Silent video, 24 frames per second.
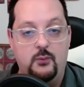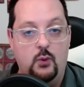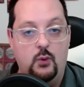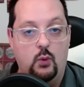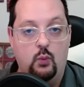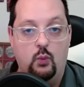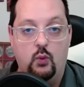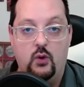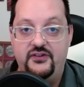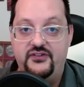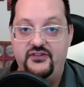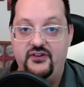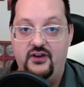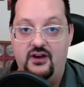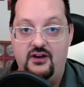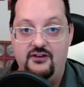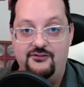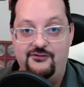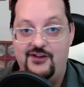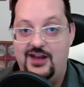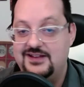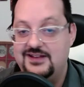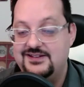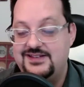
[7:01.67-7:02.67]
was
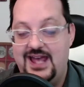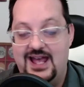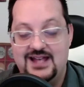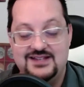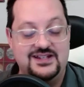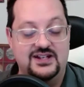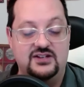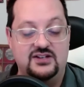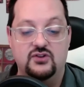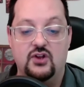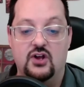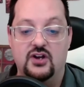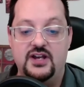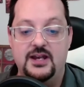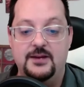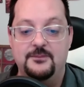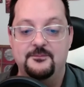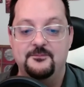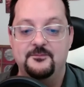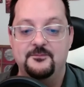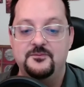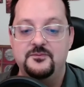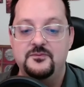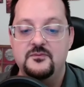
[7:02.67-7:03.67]
fantastic looking.
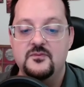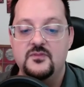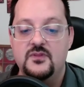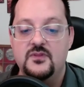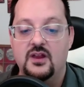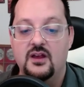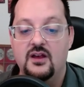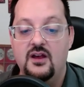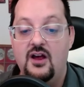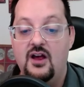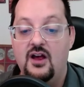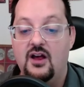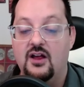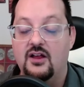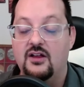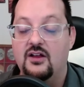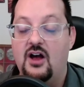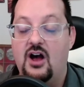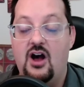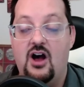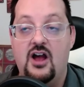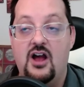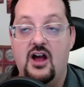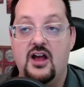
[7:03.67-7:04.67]

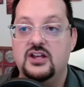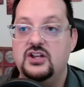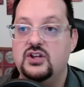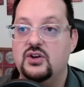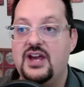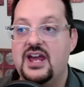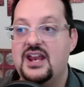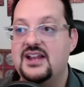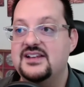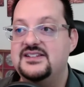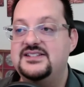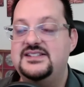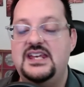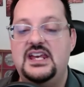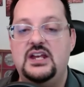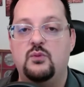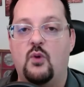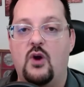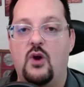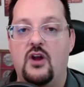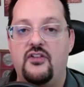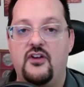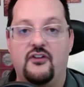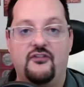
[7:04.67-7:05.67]
You get a scene
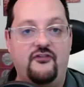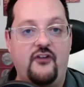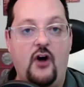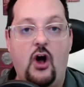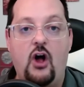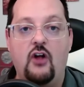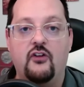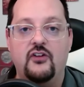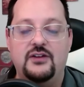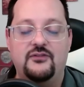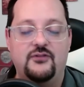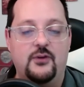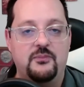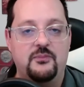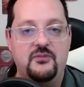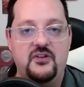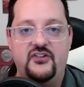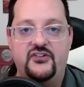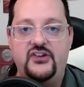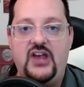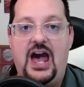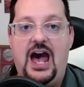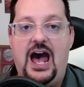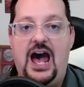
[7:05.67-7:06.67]
where they're falling from the
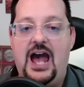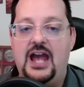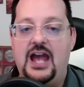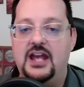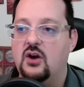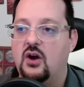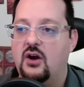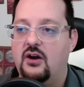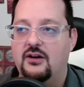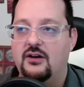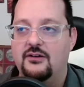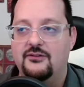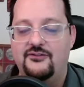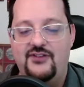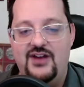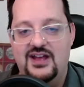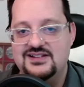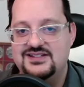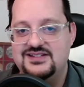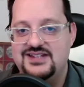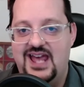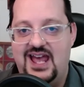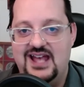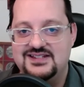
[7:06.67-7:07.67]
sky.
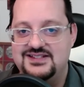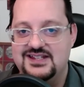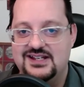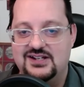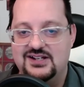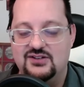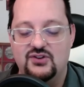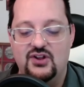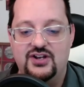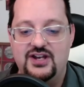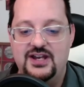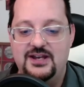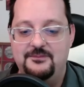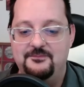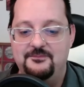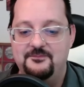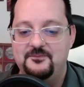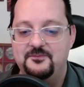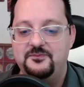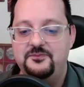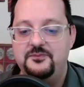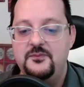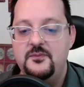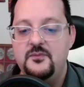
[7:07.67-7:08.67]
Fantastic looking.
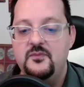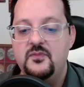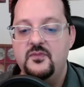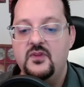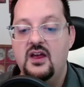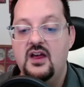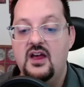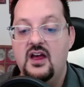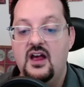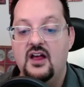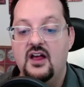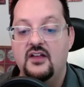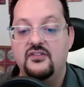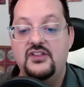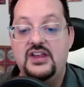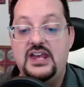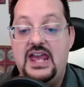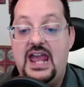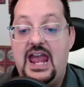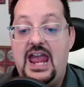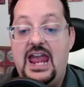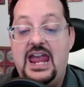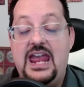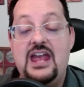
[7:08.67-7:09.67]

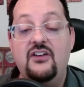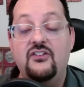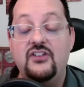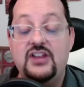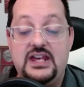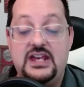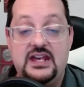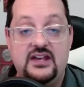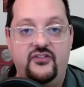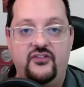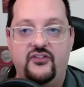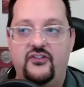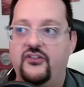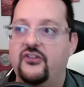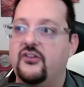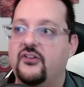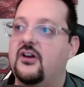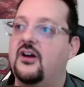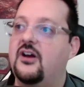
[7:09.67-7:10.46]
The aliens.